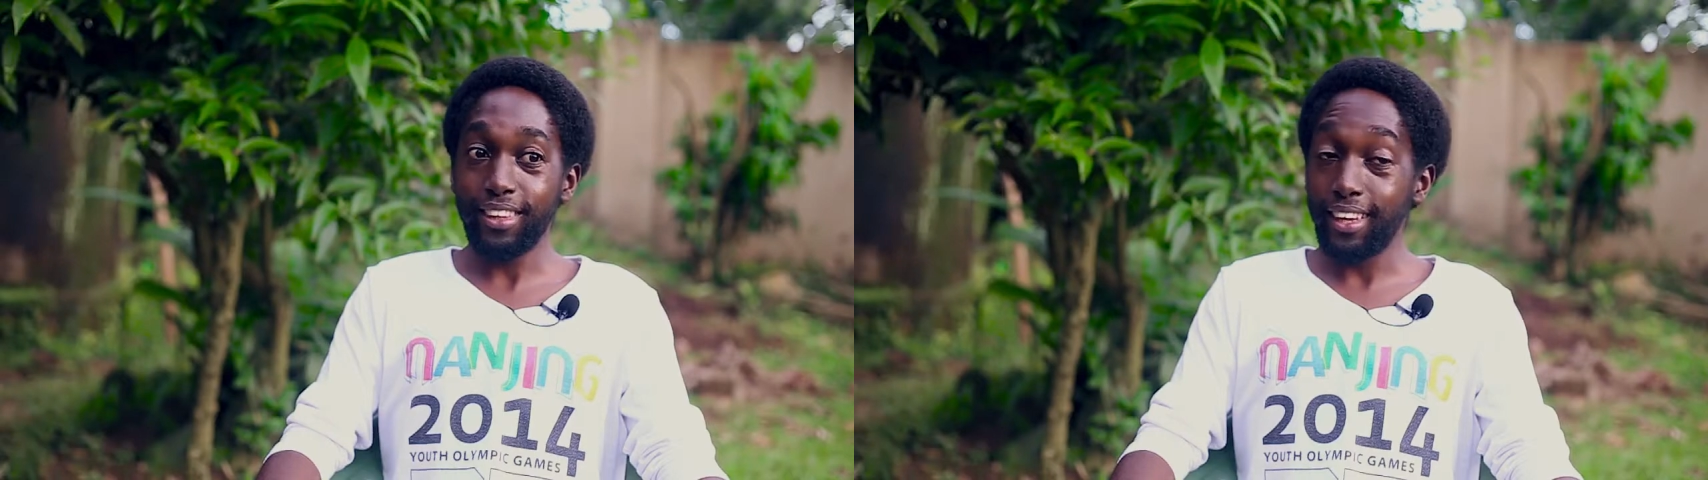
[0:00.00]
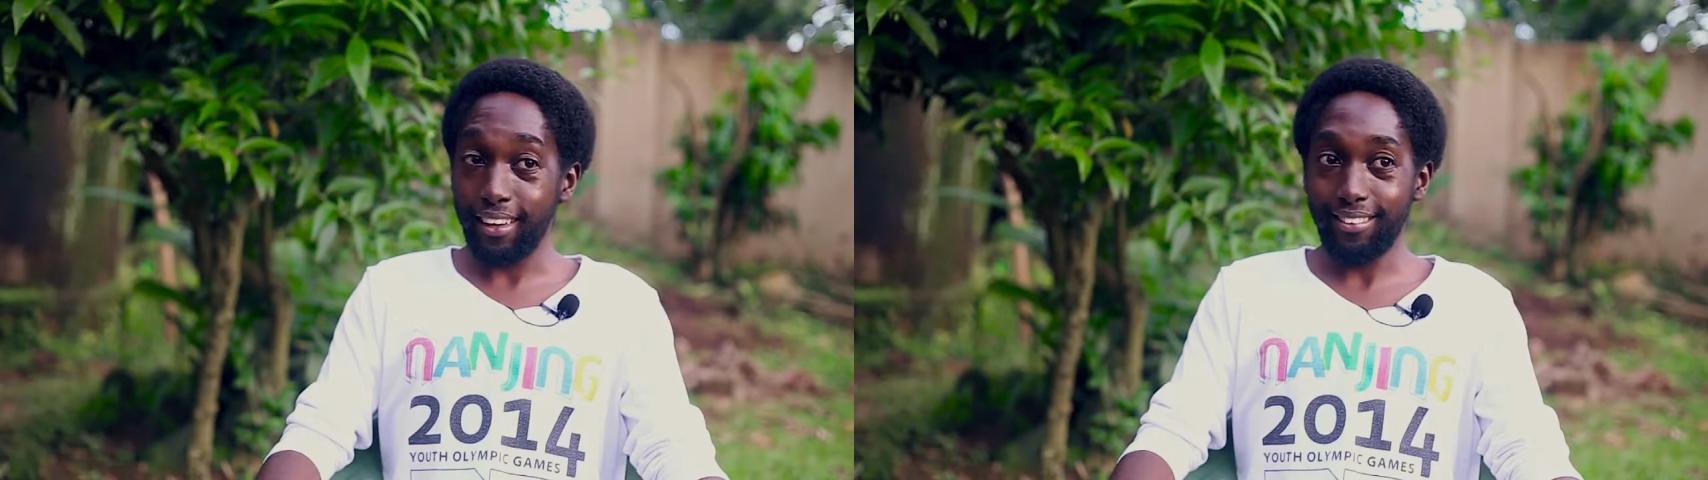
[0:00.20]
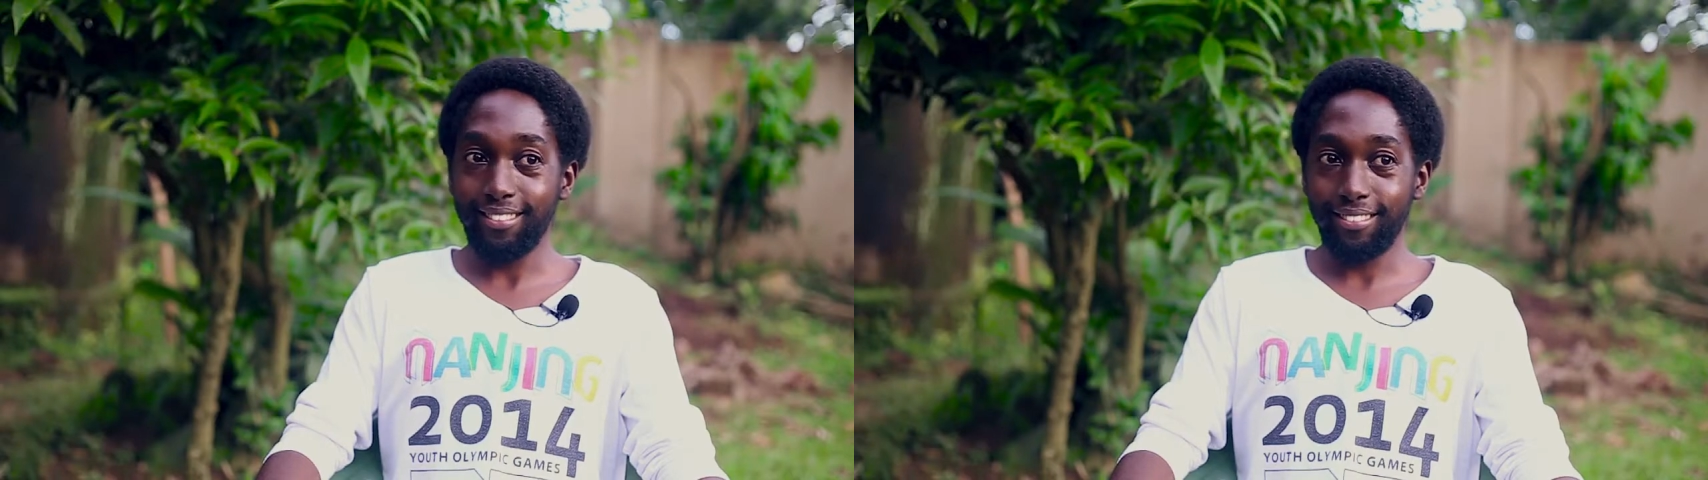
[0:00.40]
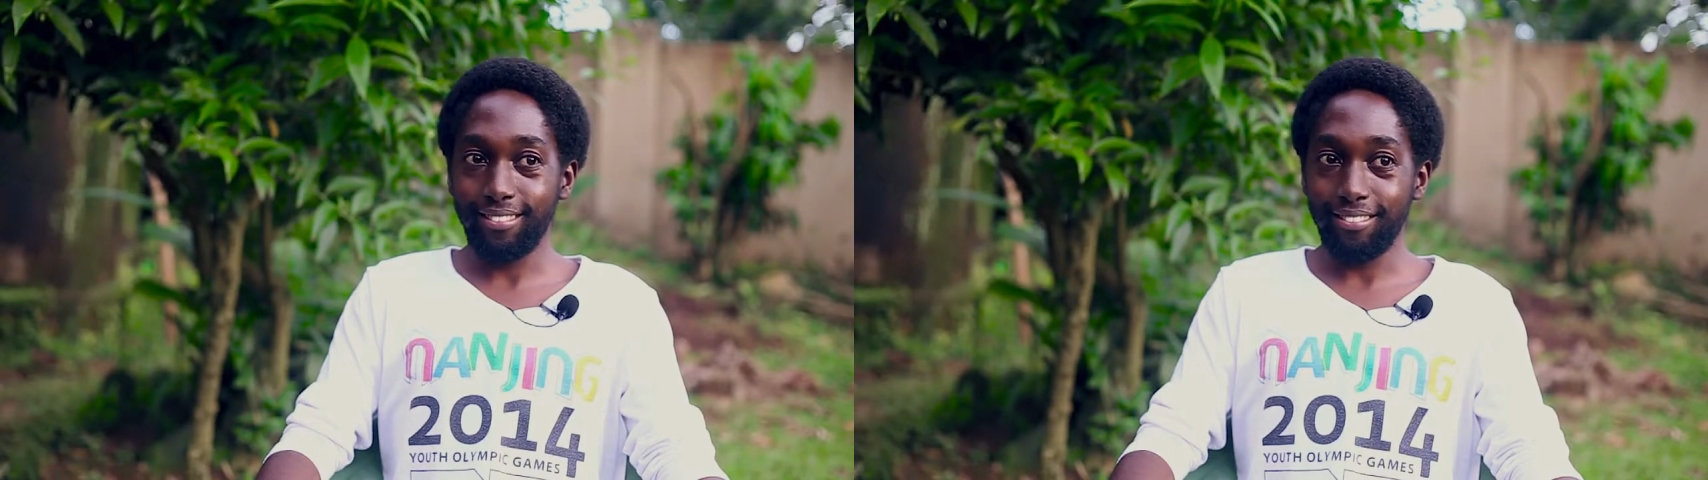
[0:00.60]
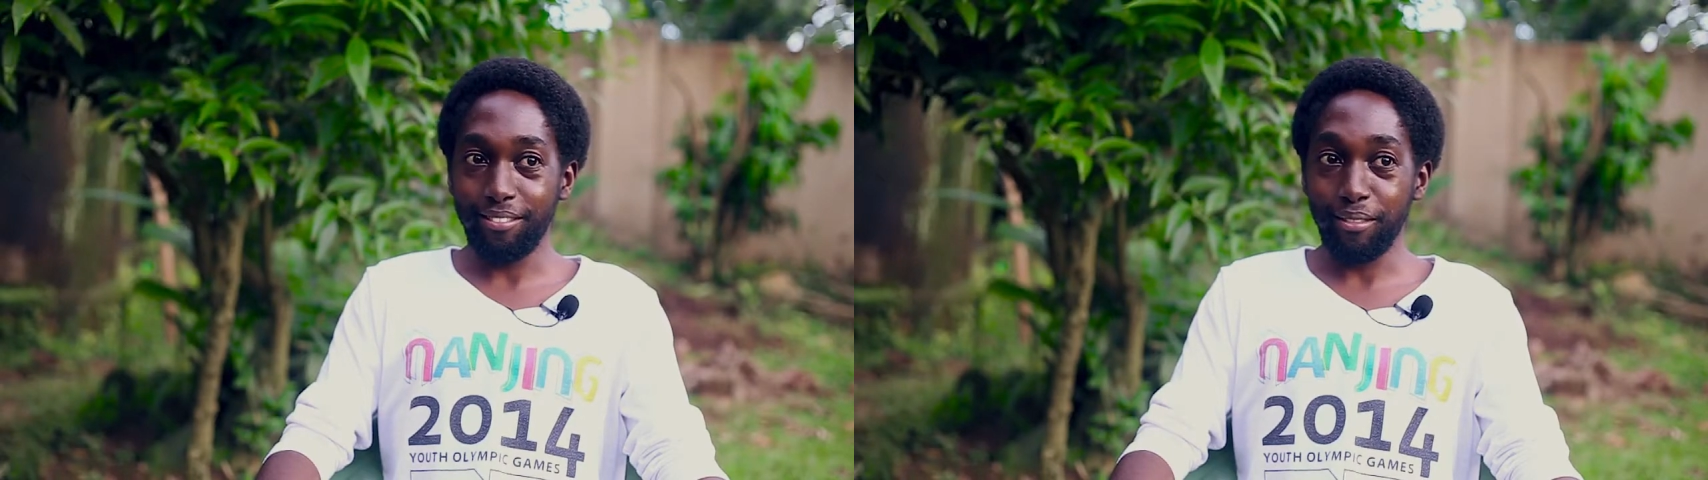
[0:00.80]
say, yeah,
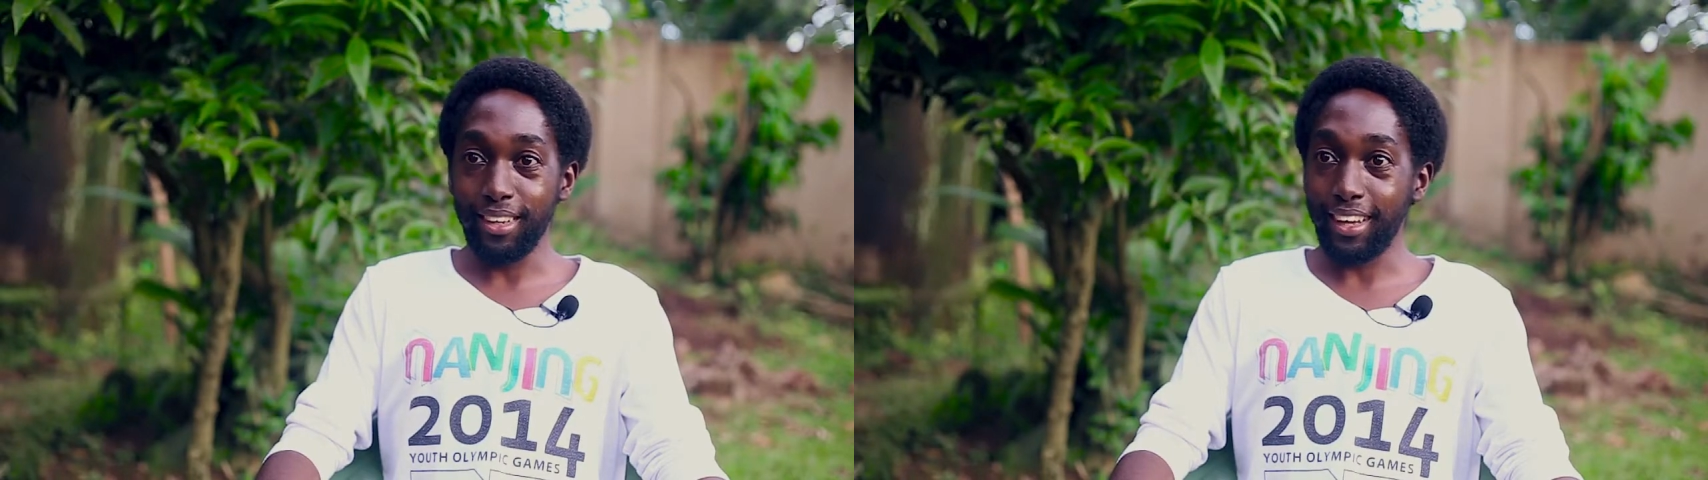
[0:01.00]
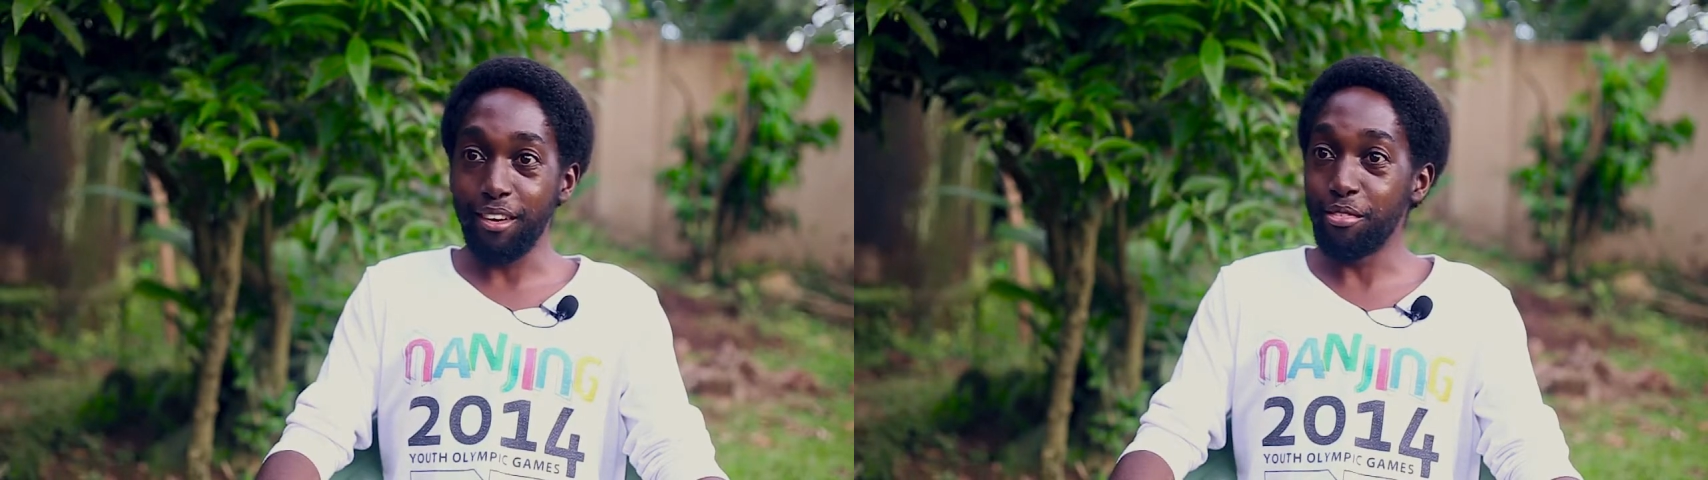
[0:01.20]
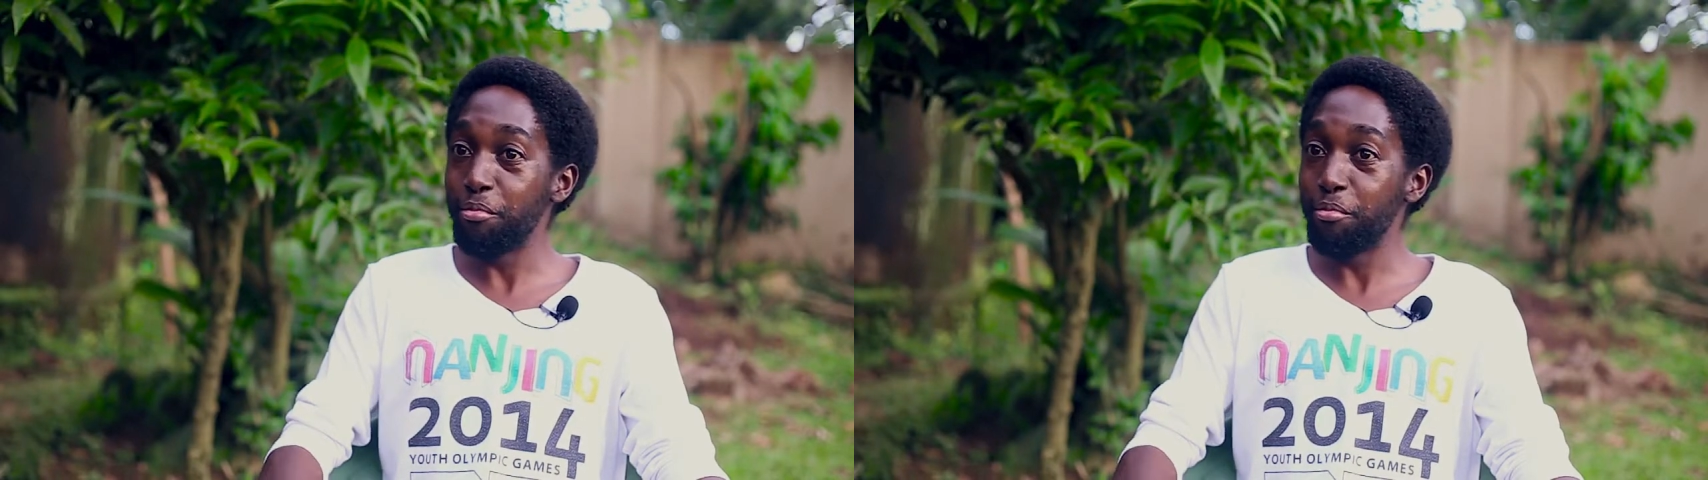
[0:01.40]
I've